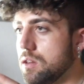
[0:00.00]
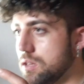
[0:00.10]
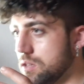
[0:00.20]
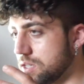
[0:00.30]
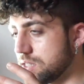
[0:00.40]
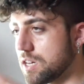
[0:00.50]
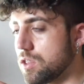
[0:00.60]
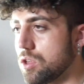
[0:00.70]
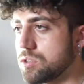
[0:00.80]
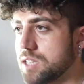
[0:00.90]
consider
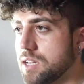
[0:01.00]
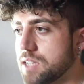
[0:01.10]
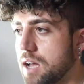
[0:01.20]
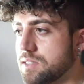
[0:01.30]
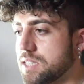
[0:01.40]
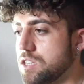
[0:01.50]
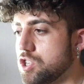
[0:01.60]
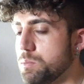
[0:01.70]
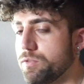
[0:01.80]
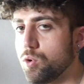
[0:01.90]
those things that I've said to
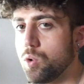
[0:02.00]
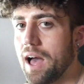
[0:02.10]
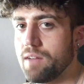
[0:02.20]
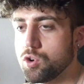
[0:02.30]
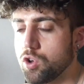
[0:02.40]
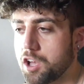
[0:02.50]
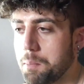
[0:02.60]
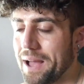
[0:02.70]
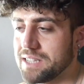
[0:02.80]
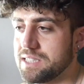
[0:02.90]
you before. Have you got the
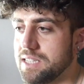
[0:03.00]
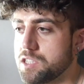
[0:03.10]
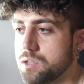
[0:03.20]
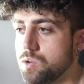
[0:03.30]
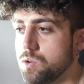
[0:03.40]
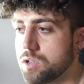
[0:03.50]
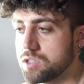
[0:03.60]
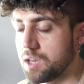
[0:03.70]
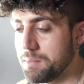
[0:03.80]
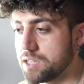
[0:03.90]
capacity to
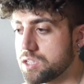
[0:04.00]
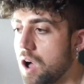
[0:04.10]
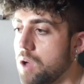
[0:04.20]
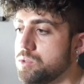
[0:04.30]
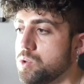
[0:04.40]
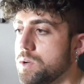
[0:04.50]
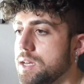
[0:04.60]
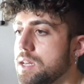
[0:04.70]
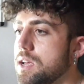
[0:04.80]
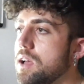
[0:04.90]
commit the time to
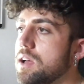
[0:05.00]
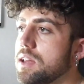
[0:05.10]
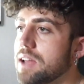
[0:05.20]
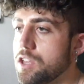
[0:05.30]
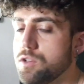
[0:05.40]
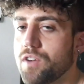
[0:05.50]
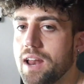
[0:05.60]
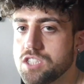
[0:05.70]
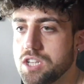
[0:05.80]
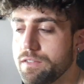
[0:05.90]
it? Can you
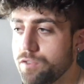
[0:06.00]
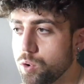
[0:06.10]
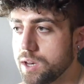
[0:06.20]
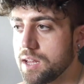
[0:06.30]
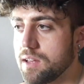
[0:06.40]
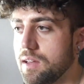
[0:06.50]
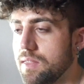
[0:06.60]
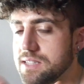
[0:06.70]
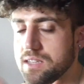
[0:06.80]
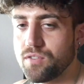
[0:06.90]
financially afford it? And
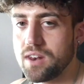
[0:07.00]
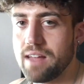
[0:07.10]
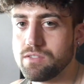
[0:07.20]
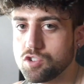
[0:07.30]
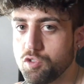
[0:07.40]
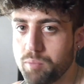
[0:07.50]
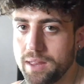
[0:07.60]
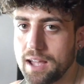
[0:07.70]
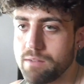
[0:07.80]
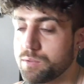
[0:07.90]
there's different levels of
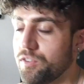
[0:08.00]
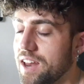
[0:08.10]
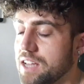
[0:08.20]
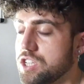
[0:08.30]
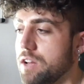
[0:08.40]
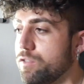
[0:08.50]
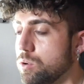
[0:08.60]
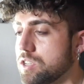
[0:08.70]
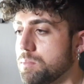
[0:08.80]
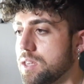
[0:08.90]
being able to financially
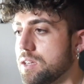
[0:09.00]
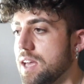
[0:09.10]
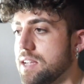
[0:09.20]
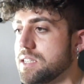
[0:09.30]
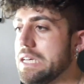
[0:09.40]
afford something. There's,